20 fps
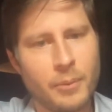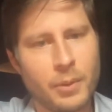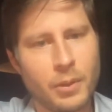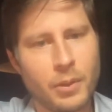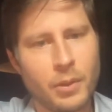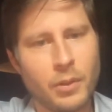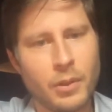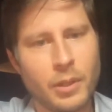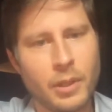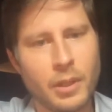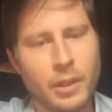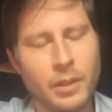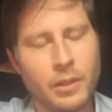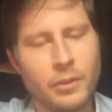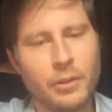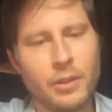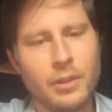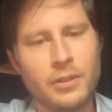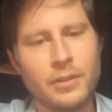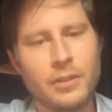You know,
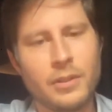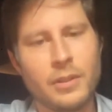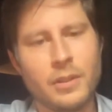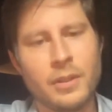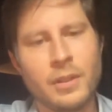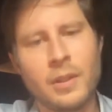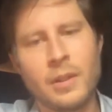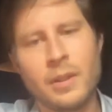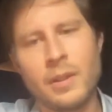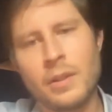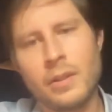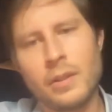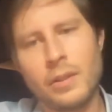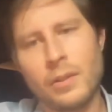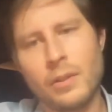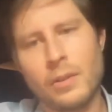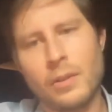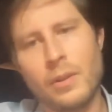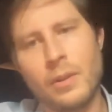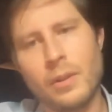increasing
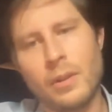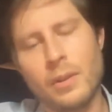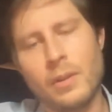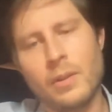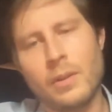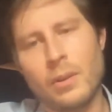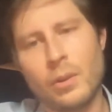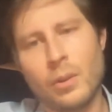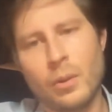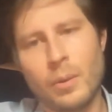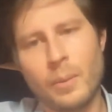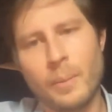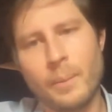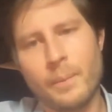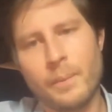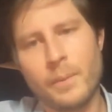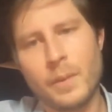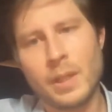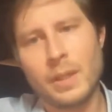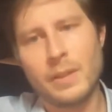you know the
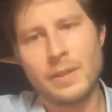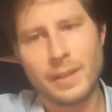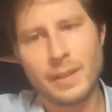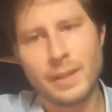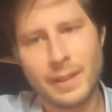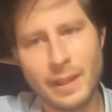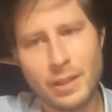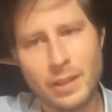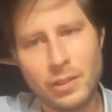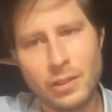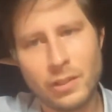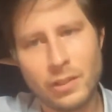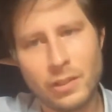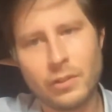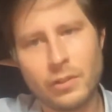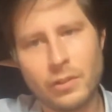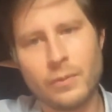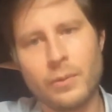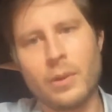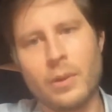the
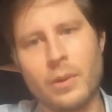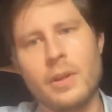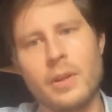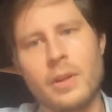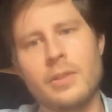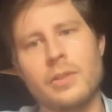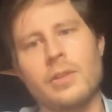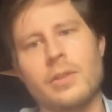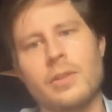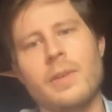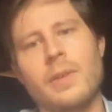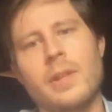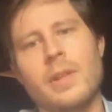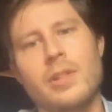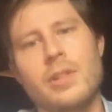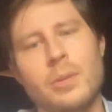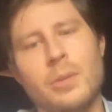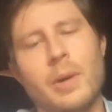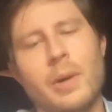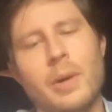indications for our
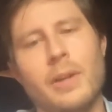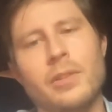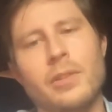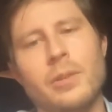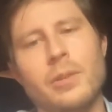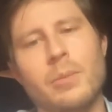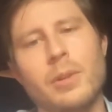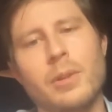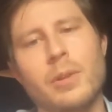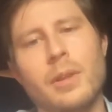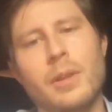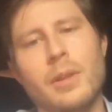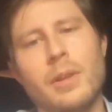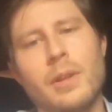intervention possibly.